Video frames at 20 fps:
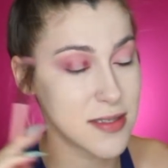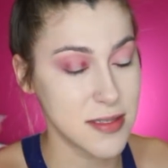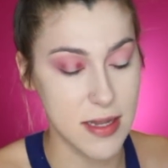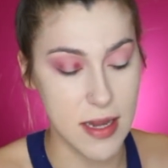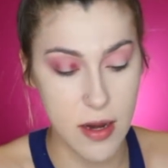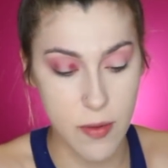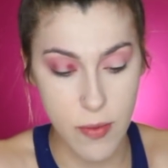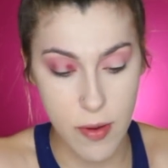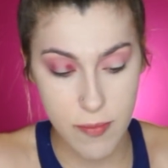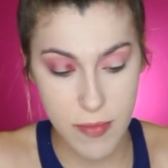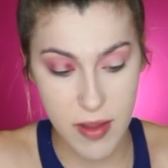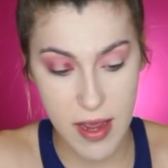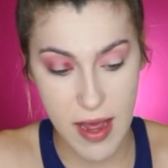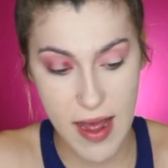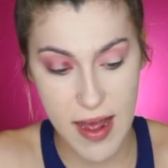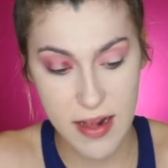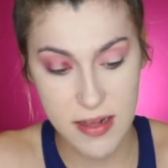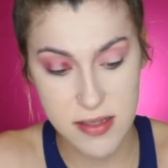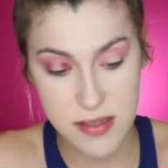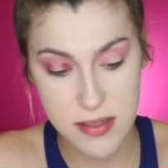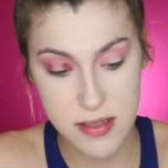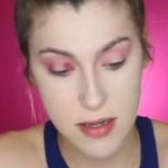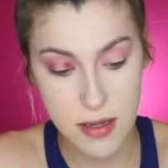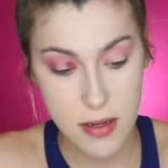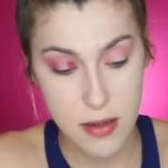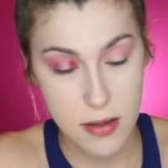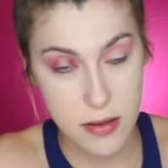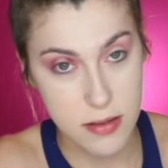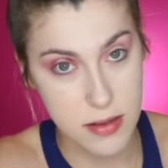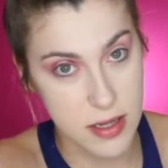Say it with me, guys.
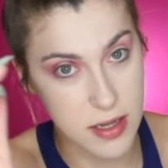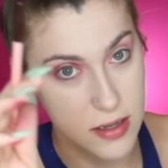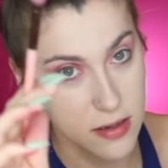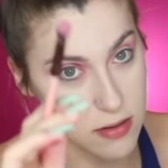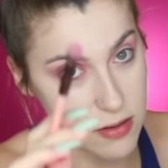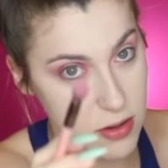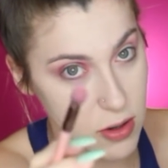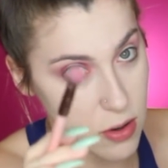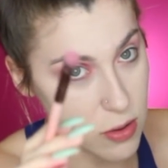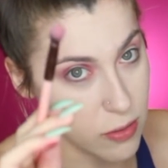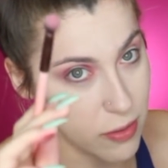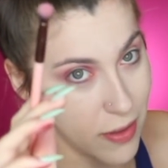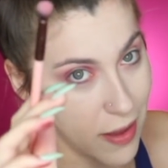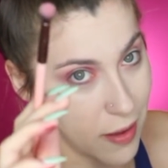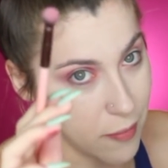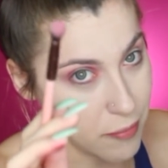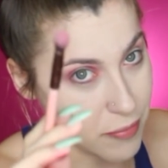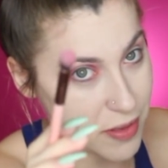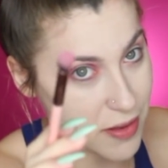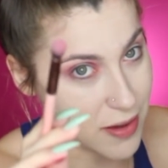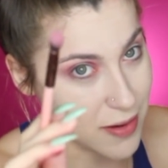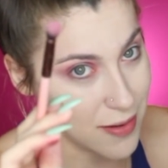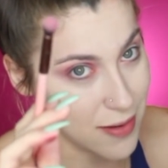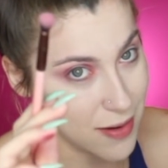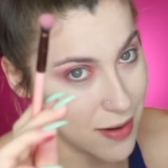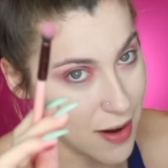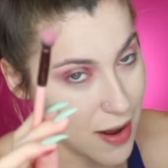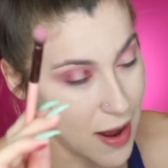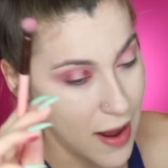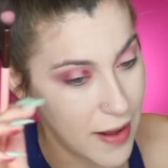They don't like
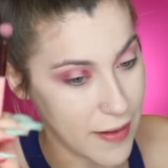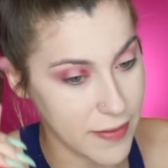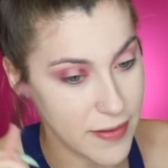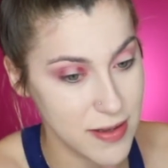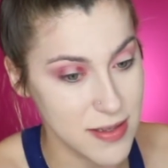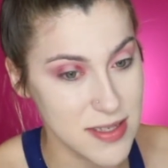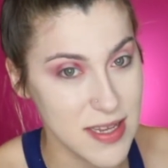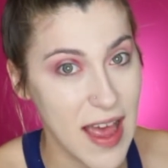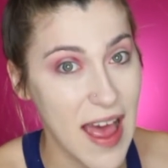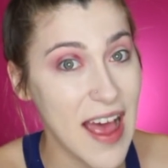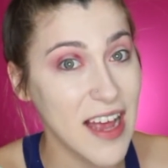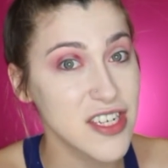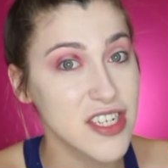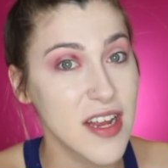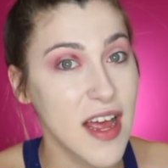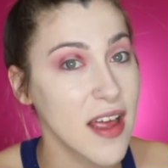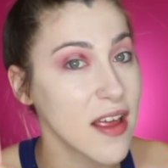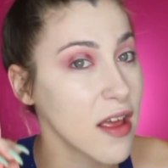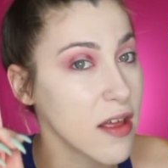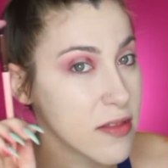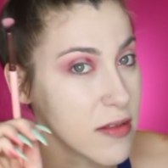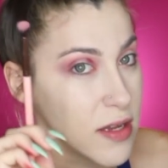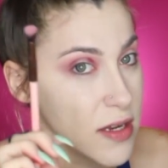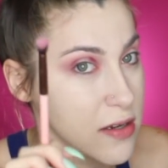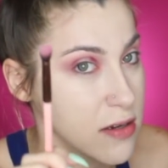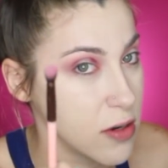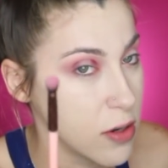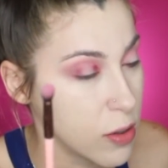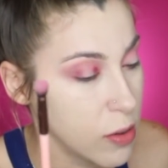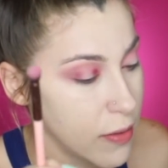blended eyelids. Hashtag, they
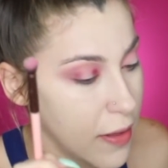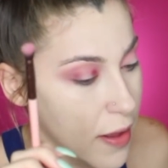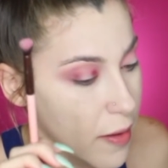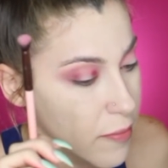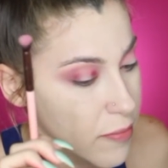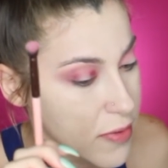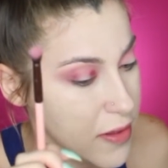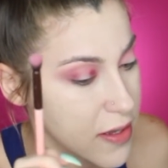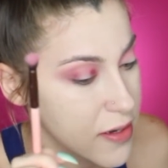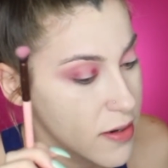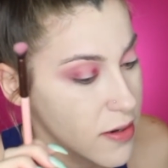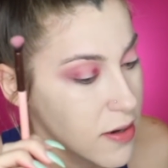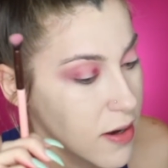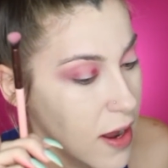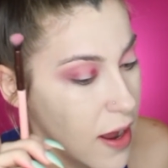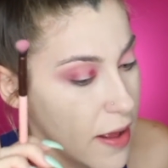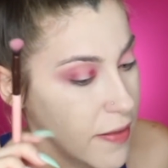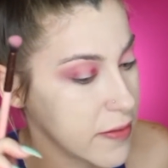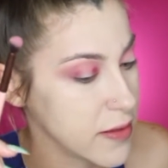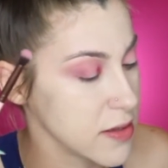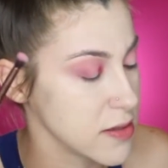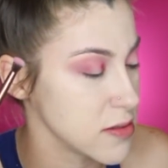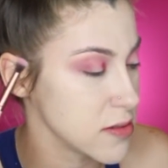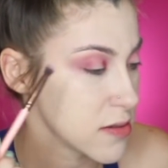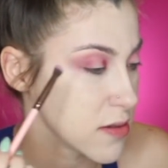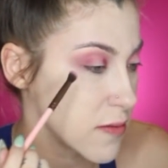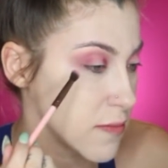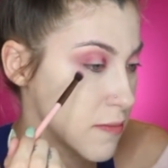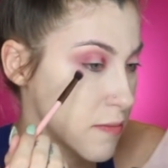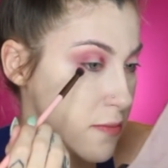don't like blended
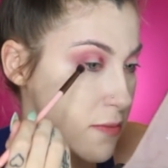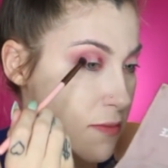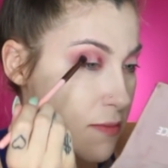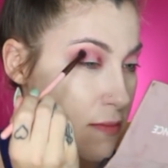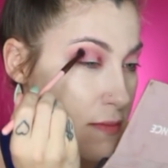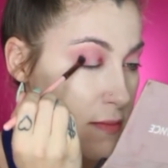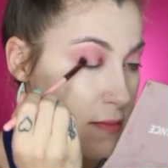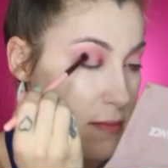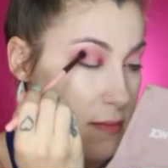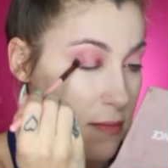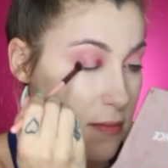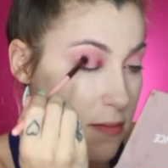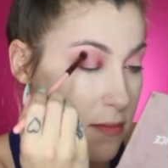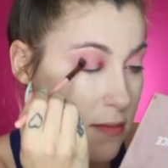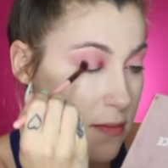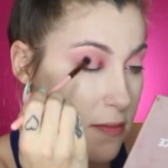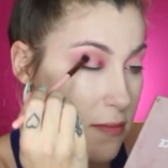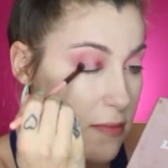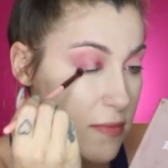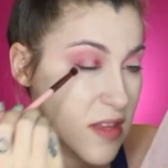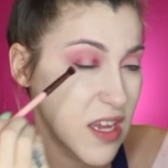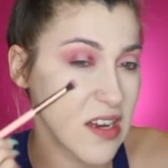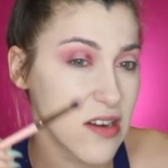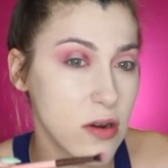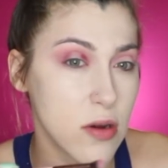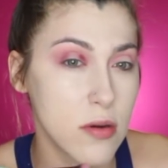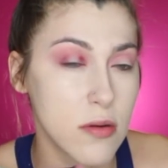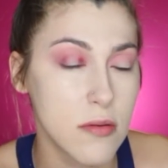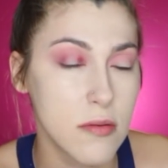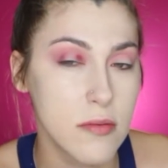eyelids. They
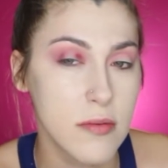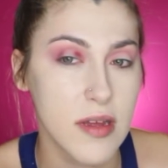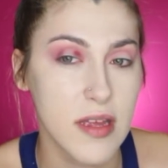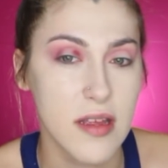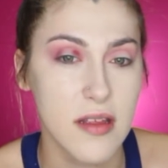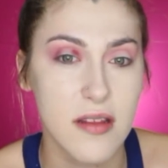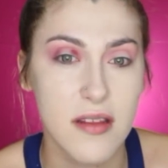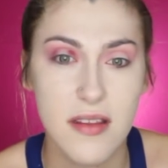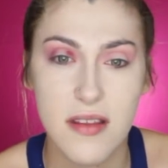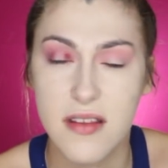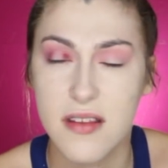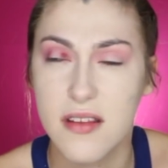don't, wait.